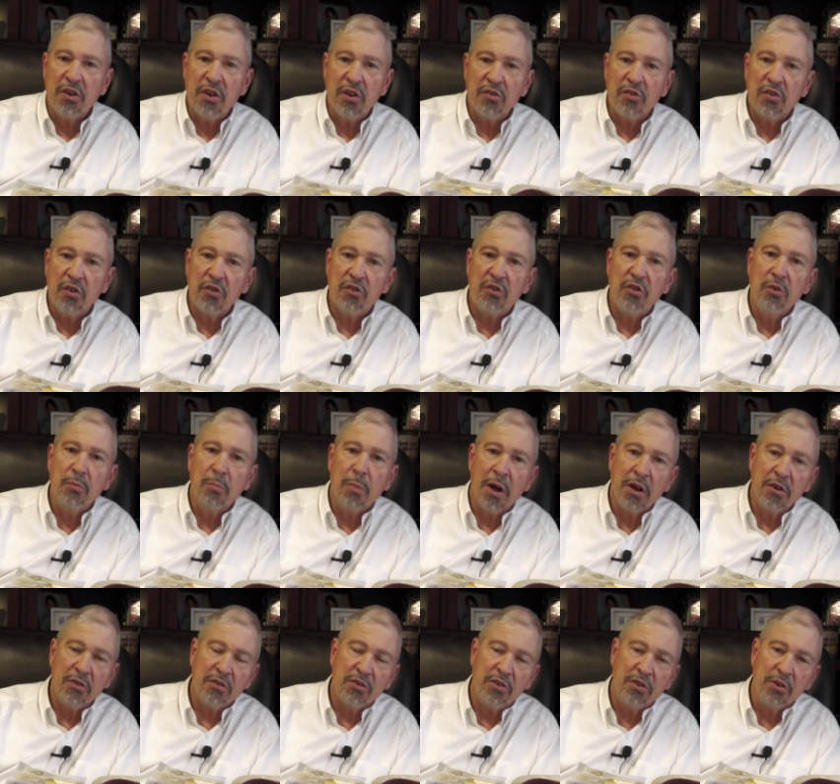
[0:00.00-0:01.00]
and it's just too
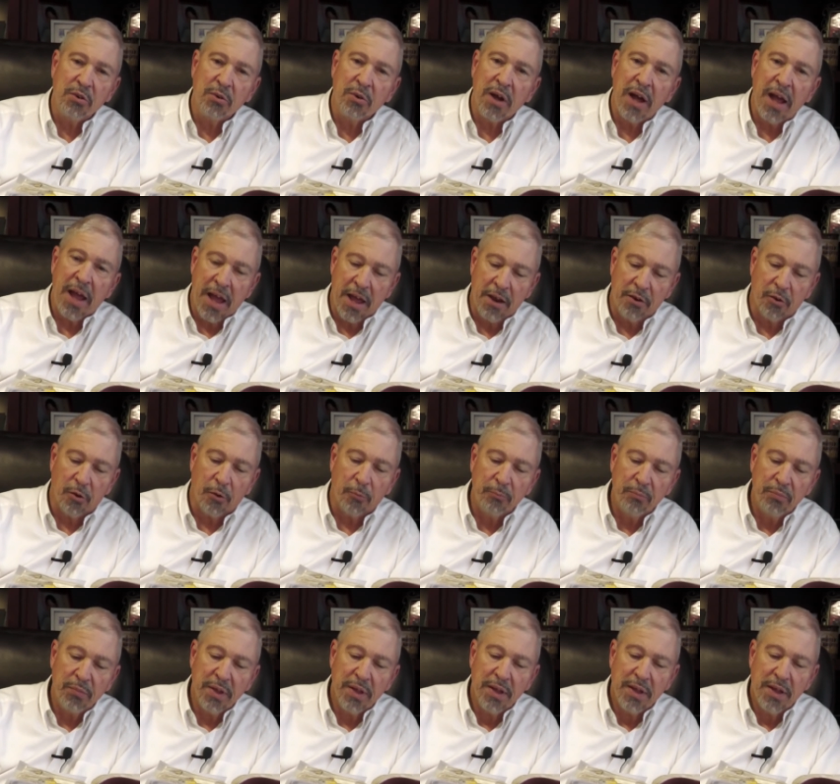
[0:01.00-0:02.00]
much to handle.
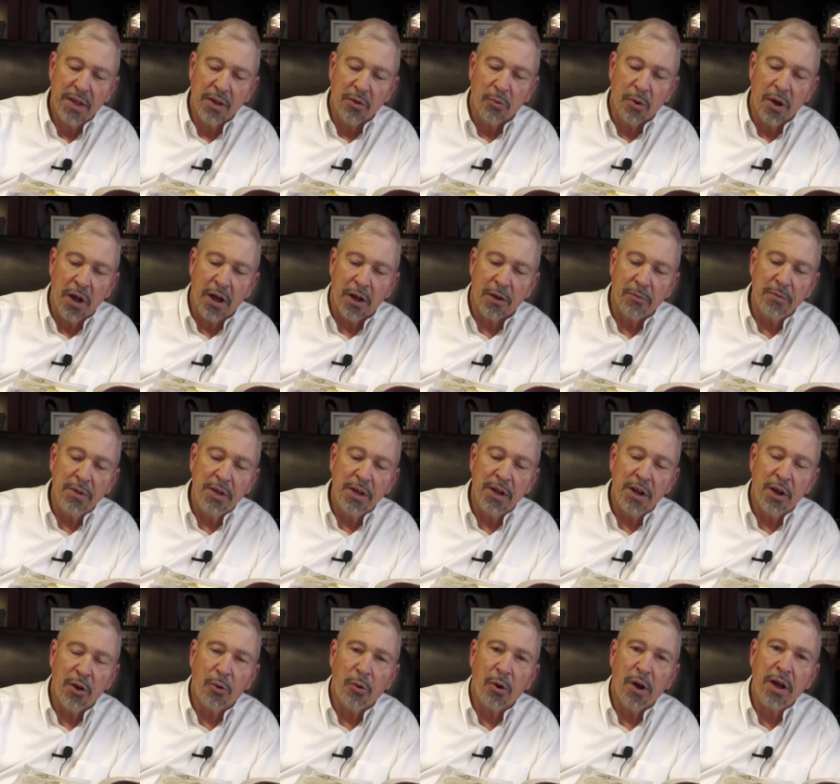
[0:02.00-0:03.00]
Well, you
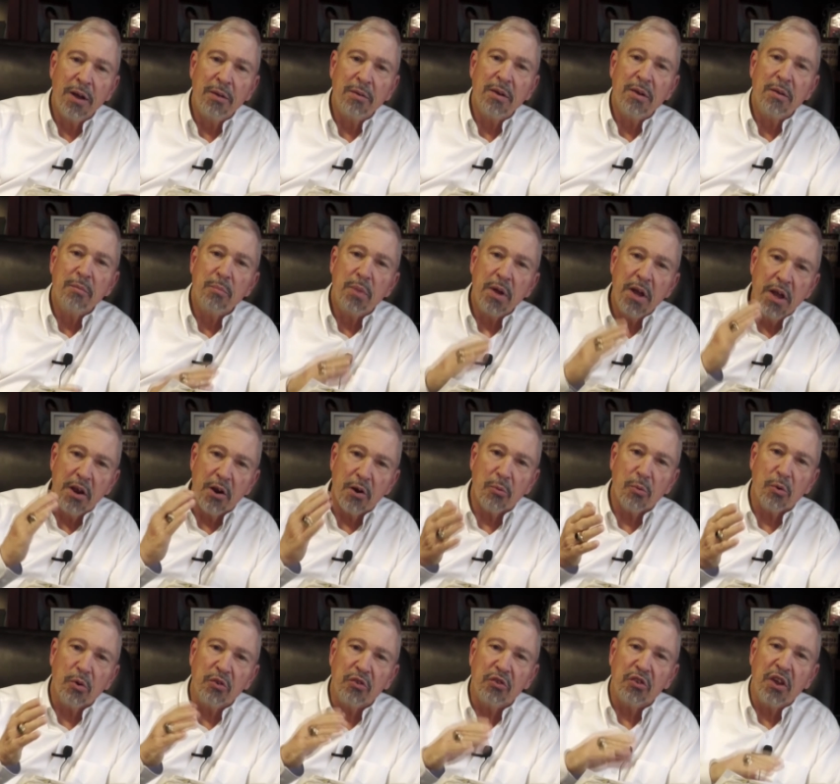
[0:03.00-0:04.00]
know what? Peter
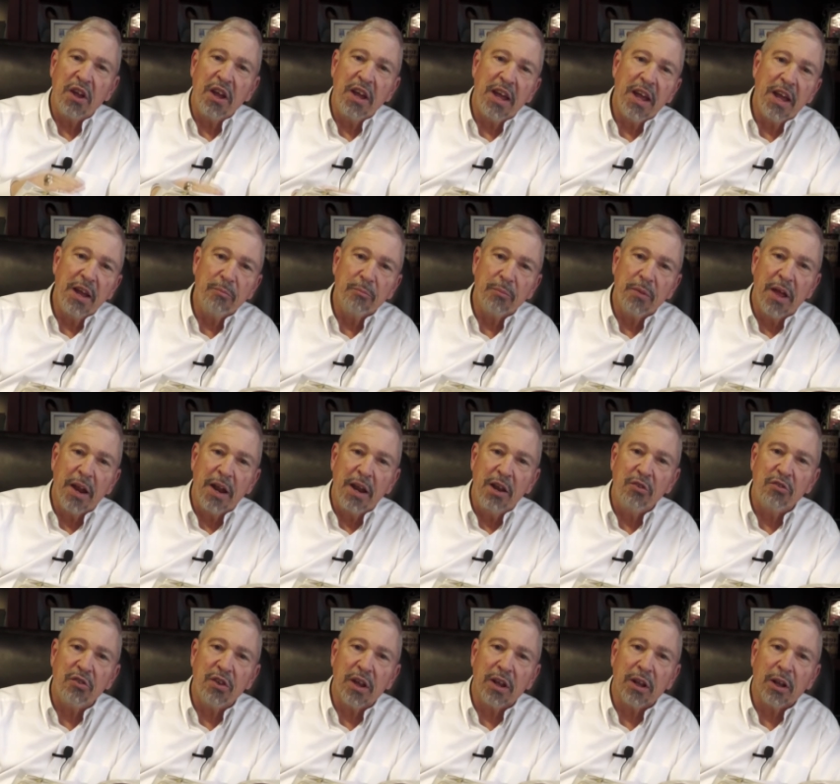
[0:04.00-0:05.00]
was sinking, and he
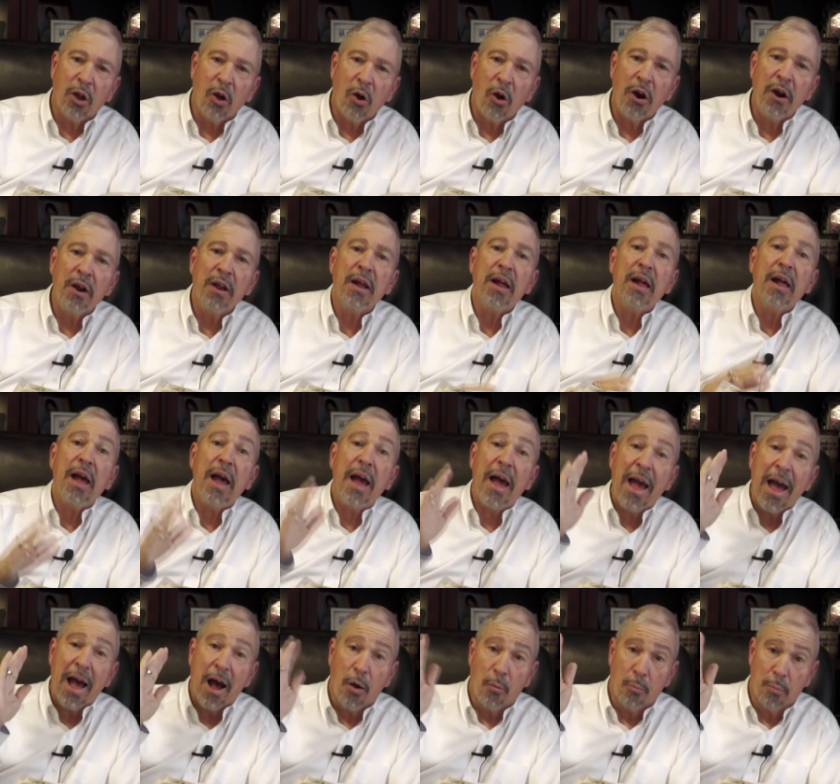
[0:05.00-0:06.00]
said, "Lord,
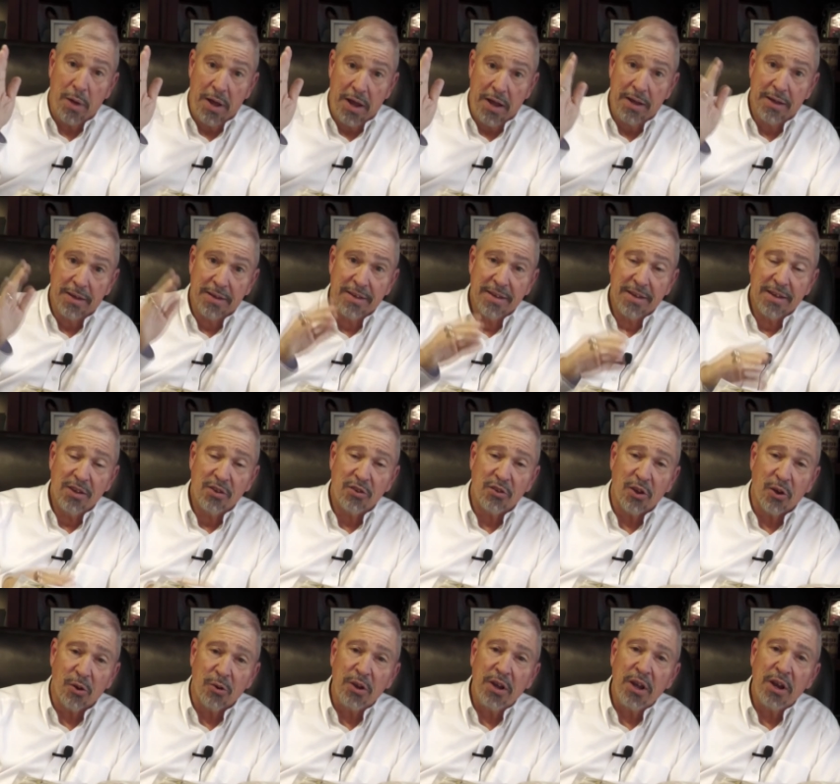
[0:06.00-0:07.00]
help me."
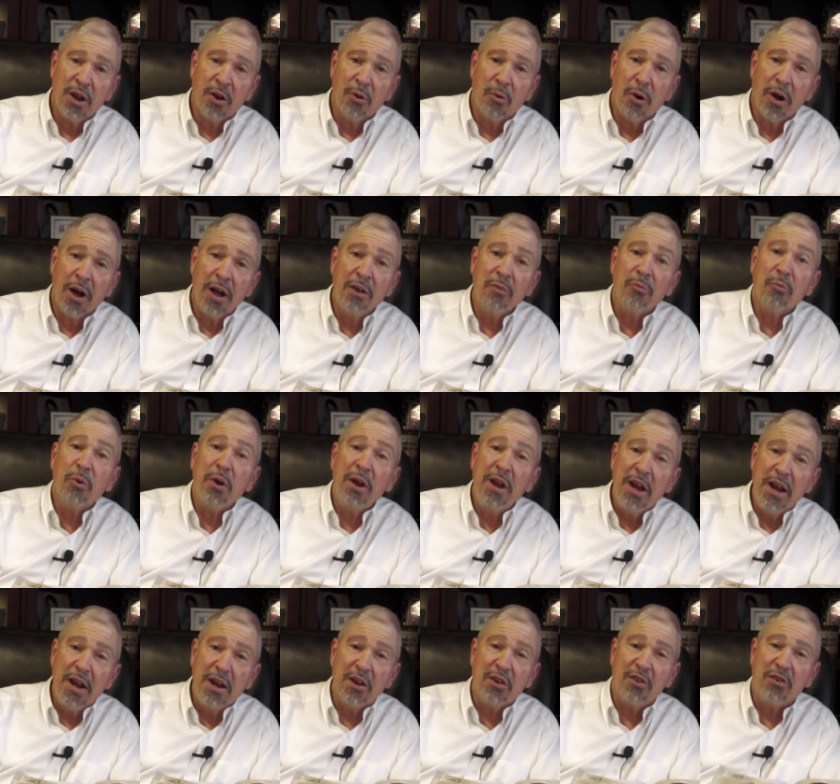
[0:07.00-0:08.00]
So you know what? We
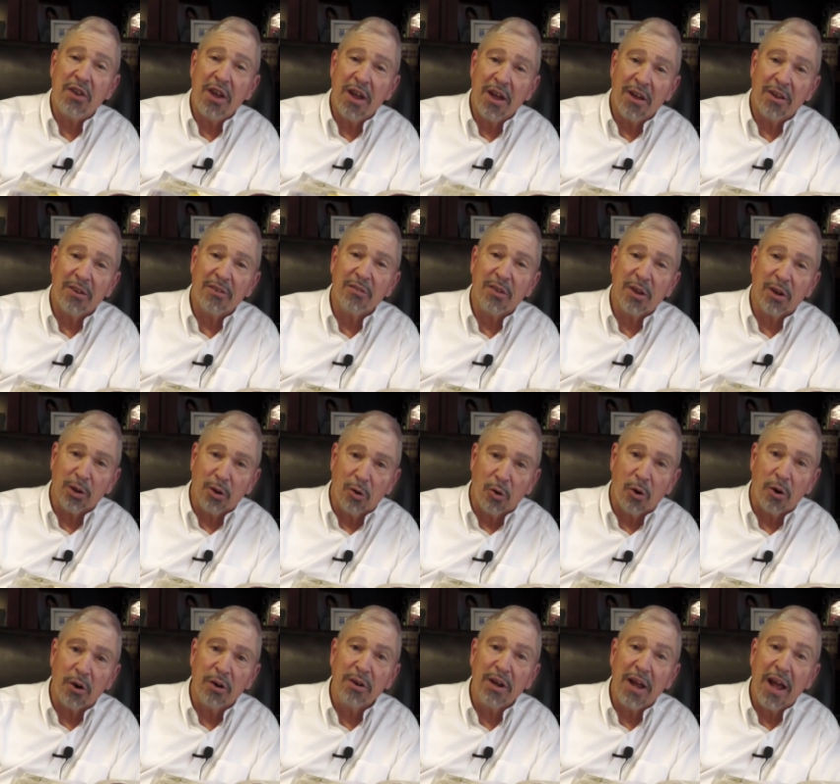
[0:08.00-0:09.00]
need to tell the
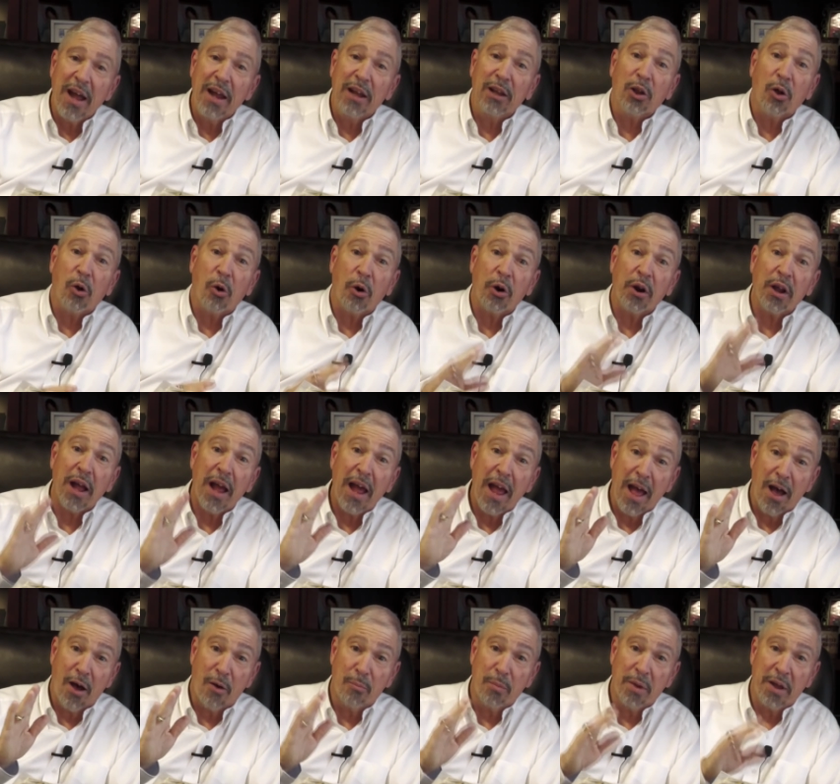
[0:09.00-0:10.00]
Lord, "Hey, Lord,
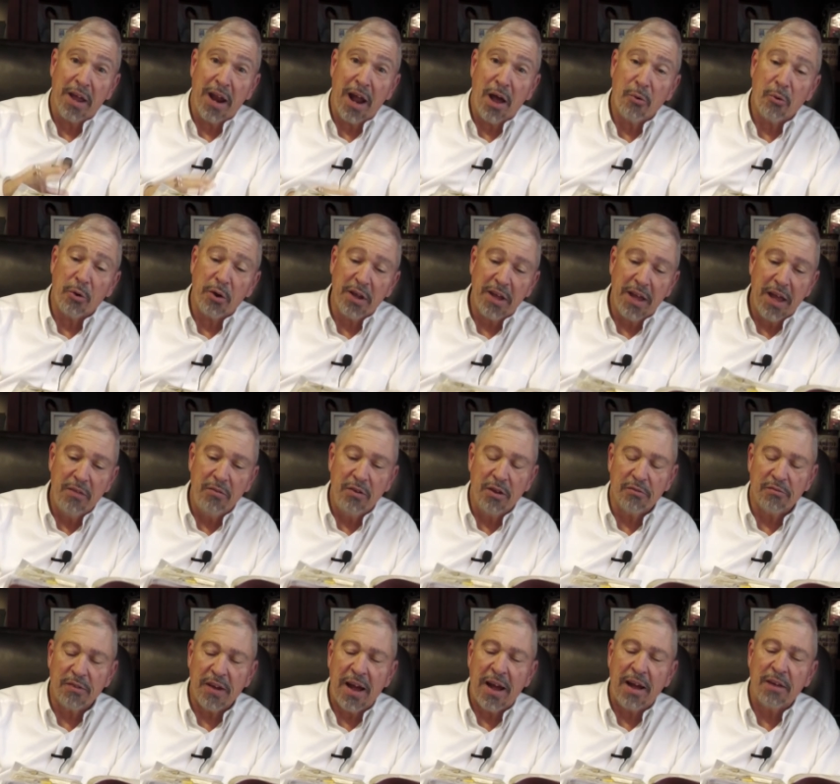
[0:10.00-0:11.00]
help me." And I want to give
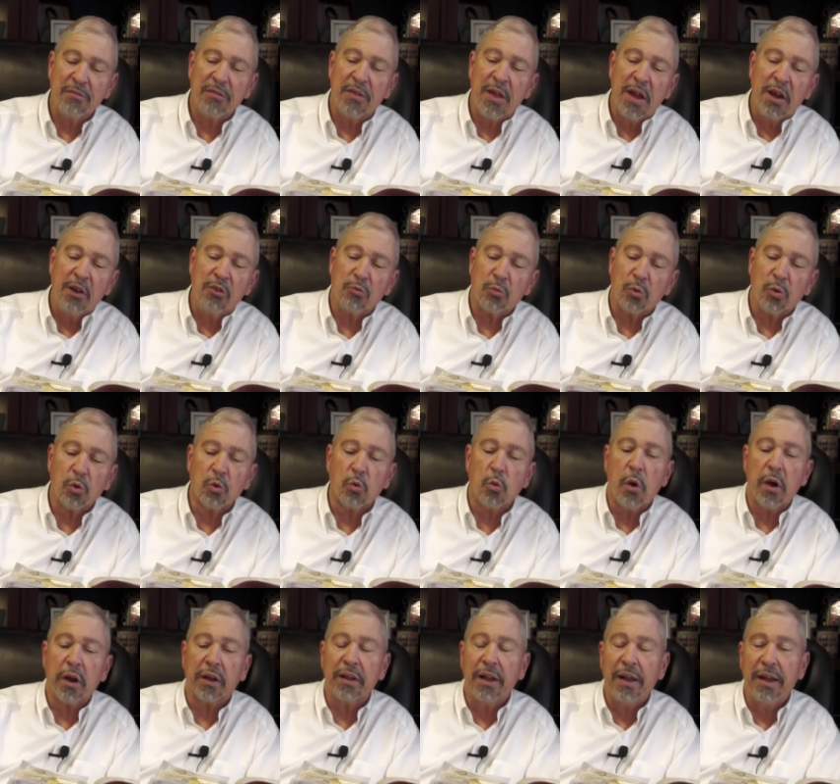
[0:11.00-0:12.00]
you five things real
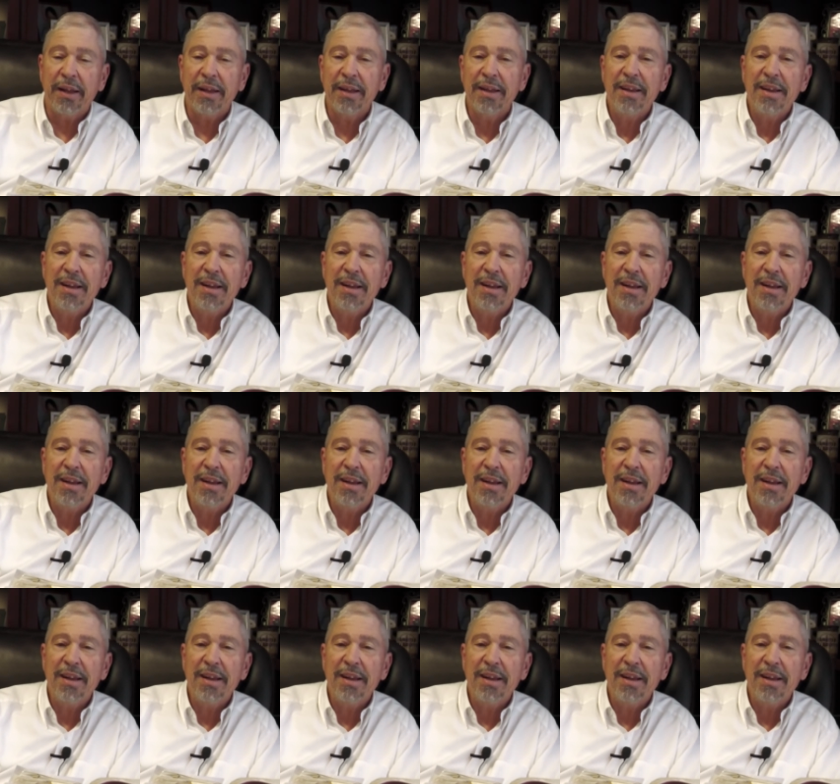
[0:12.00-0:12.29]
quickly